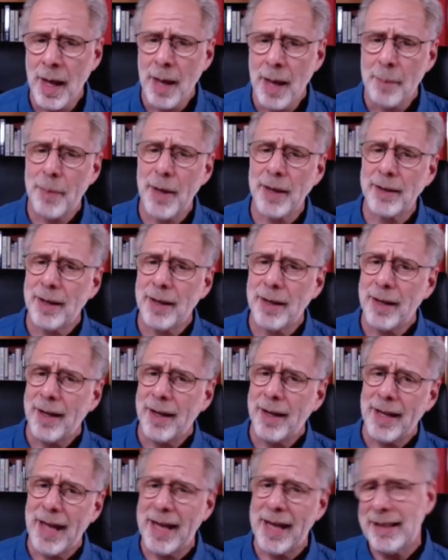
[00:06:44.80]
But
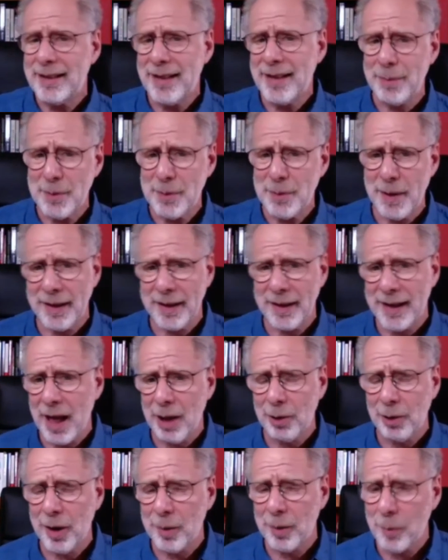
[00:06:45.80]
anytime you spend a
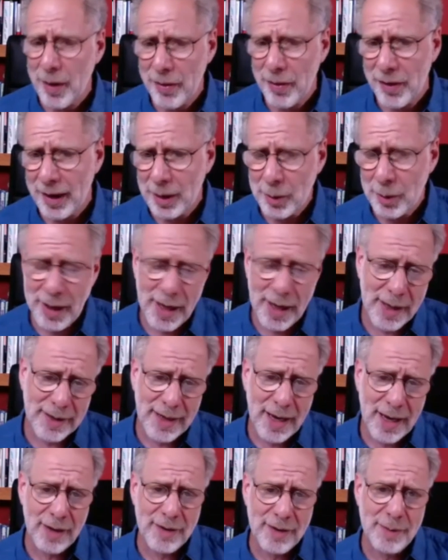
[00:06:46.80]
calorie on one thing, you
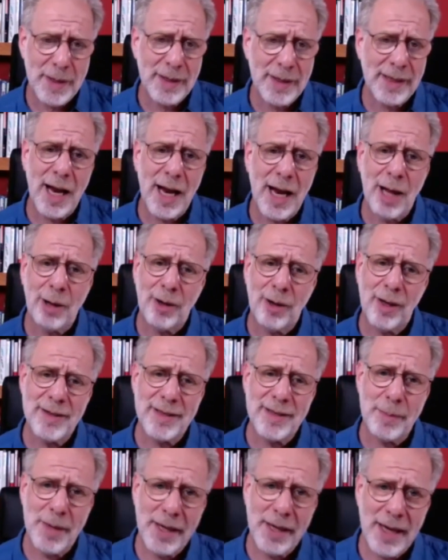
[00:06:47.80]
can't spend a calorie on
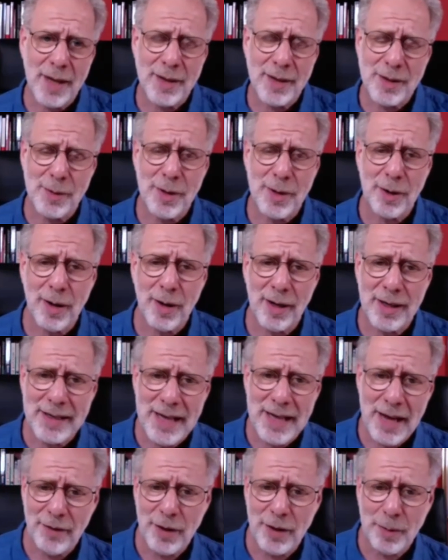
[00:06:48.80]
something else. So there are
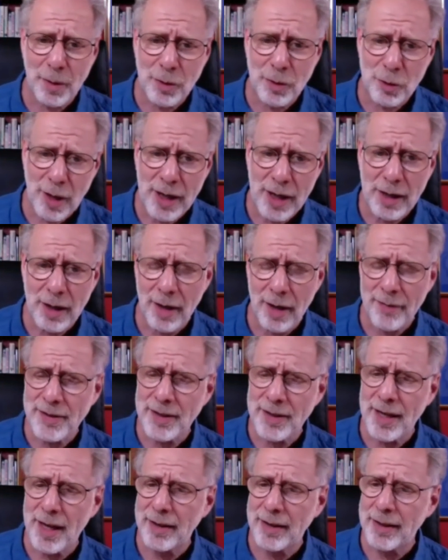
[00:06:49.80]
inevitable trade-offs.
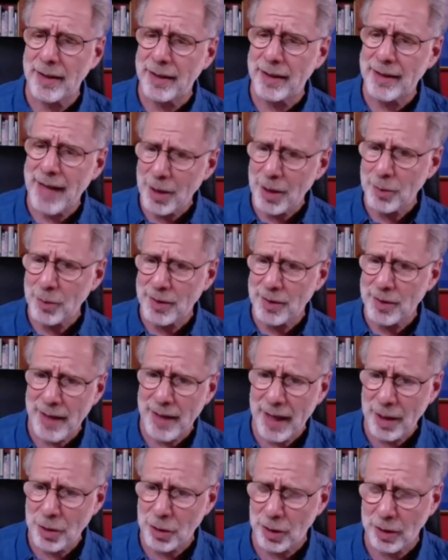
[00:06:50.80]
And natural
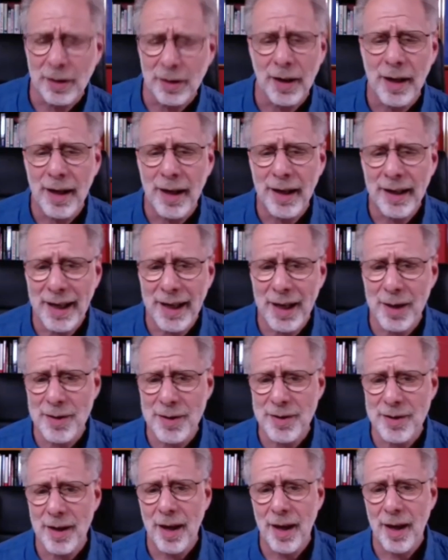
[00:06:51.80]
selection
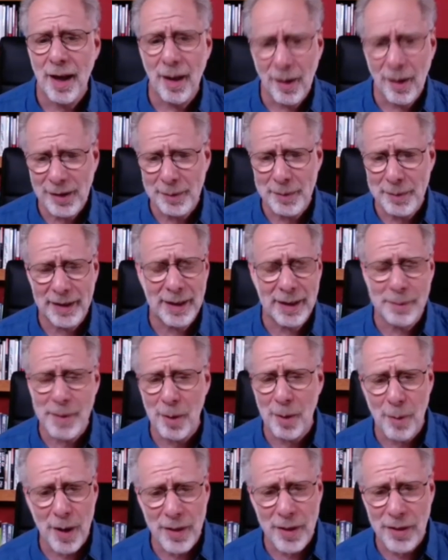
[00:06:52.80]
cares ultimately
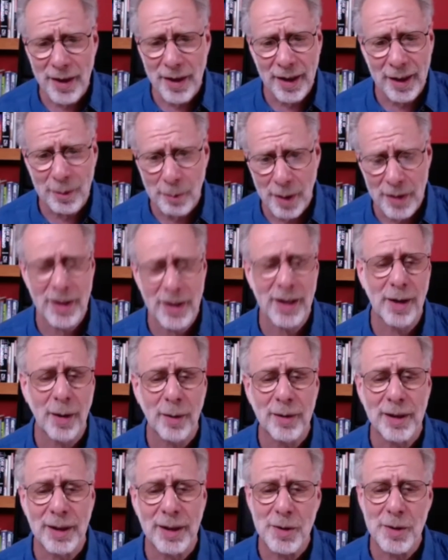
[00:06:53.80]
about one thing and one thing
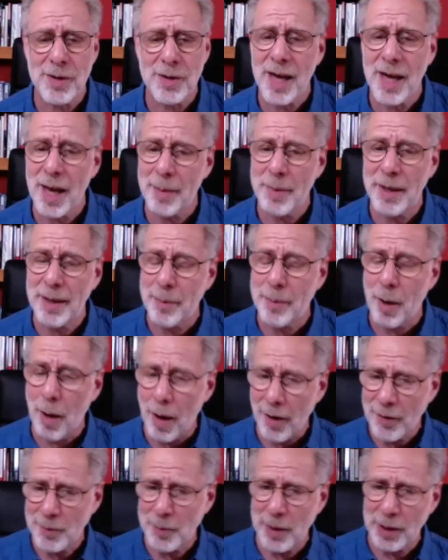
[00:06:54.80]
only, which is how many
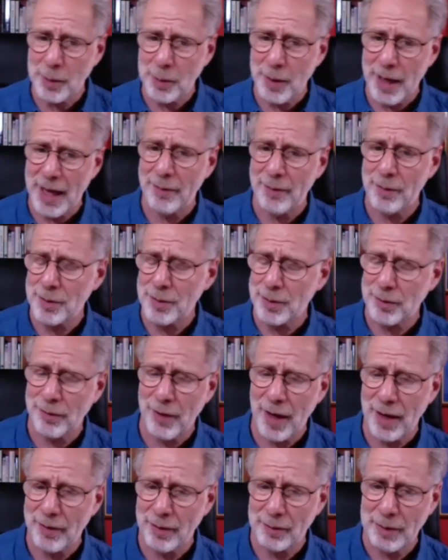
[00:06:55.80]
offspring you have who
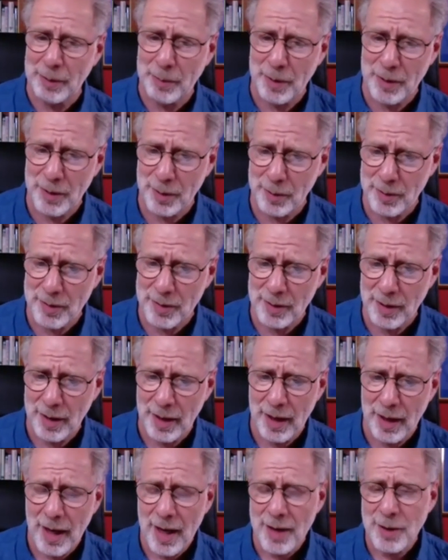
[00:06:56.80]
survive and reproduce.
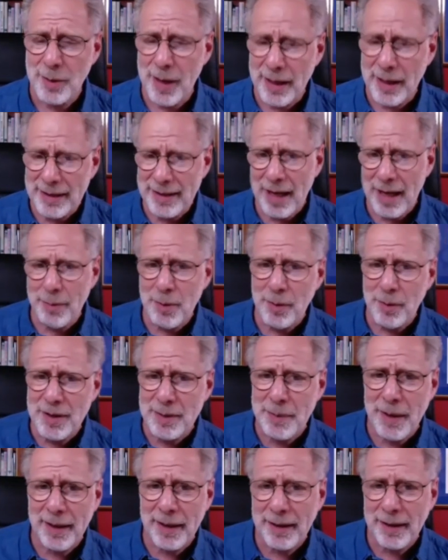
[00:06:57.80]
So anytime you can
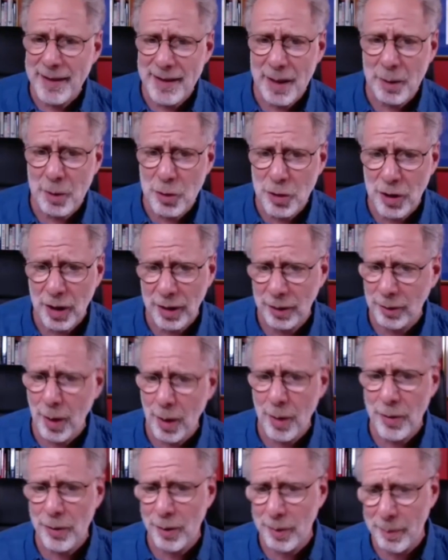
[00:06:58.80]
spend less energy on
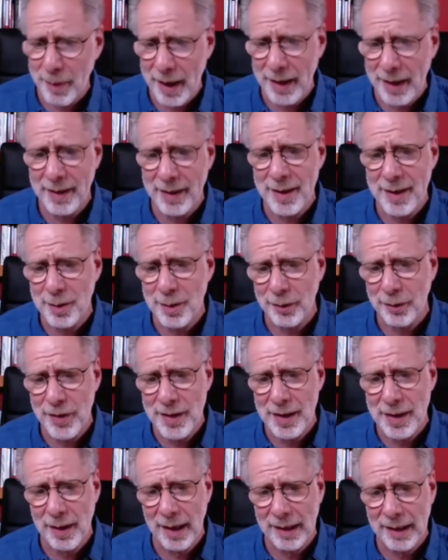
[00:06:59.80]
growth or maintenance or
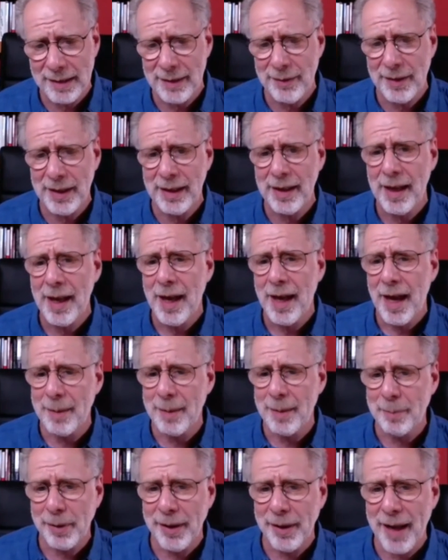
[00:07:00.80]
physical activity
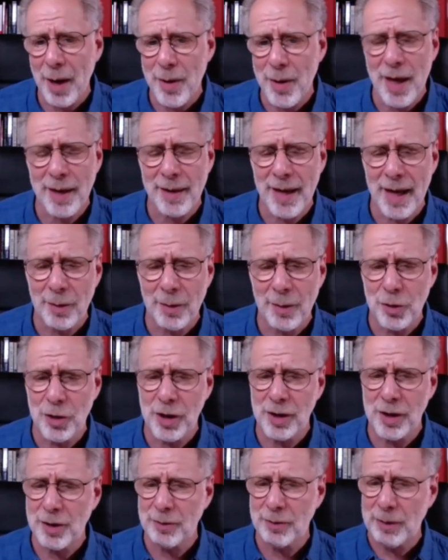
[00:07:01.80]
and plow that energy
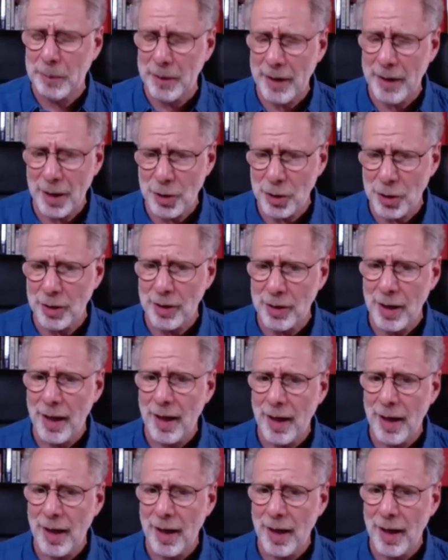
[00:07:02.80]
into reproduction,